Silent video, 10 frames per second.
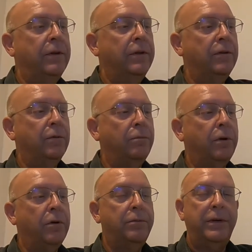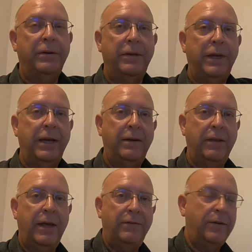little bulb here on the end of
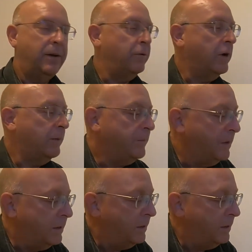that fiber optic